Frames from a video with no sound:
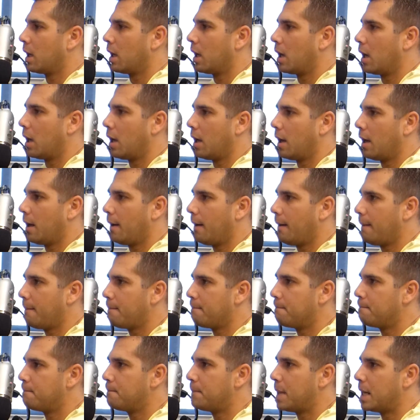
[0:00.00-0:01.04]
uh,
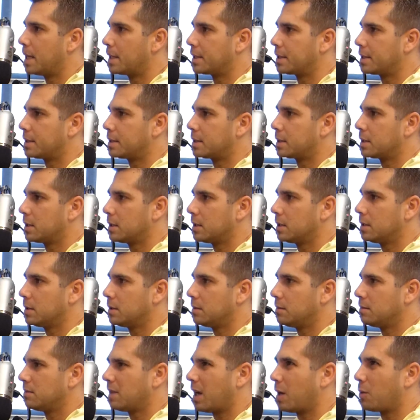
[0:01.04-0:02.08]
but
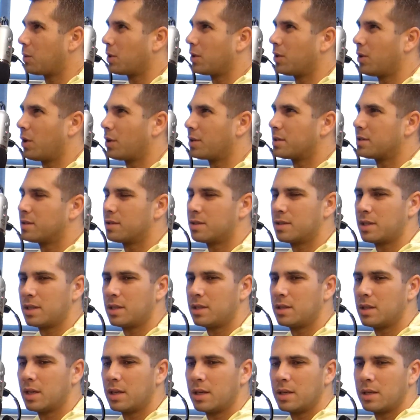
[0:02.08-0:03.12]
um, I will not see
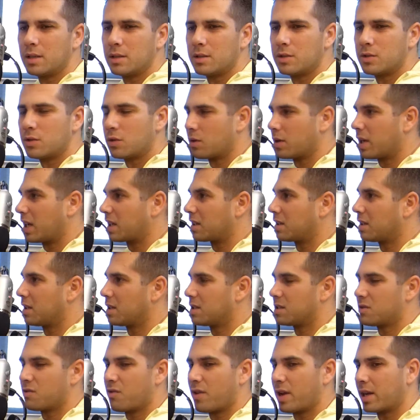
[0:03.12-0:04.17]
the need to connect this
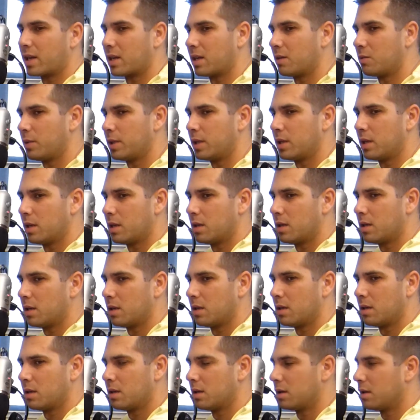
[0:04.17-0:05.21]
directly with the
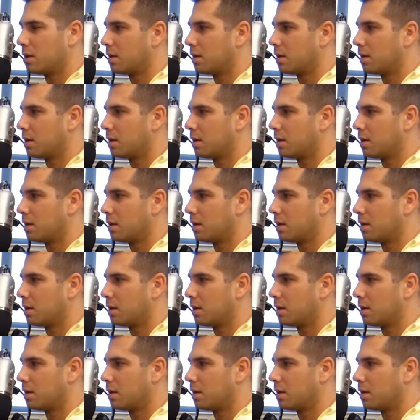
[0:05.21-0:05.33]
uh,